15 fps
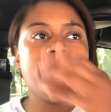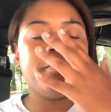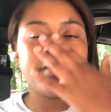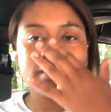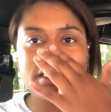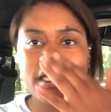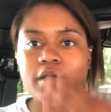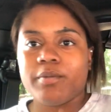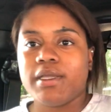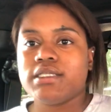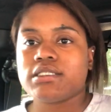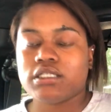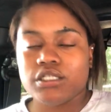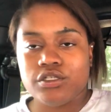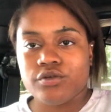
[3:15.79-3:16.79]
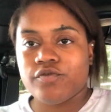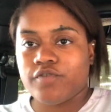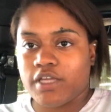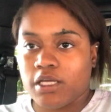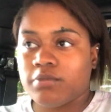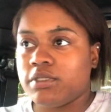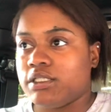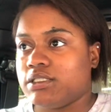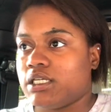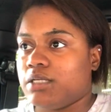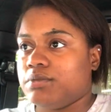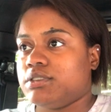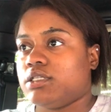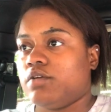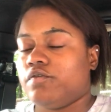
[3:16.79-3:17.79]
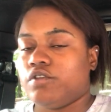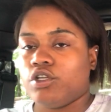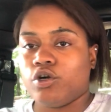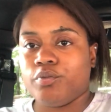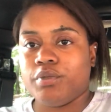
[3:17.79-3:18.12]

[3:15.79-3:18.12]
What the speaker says: But yeah, basically your family type stuff, you know.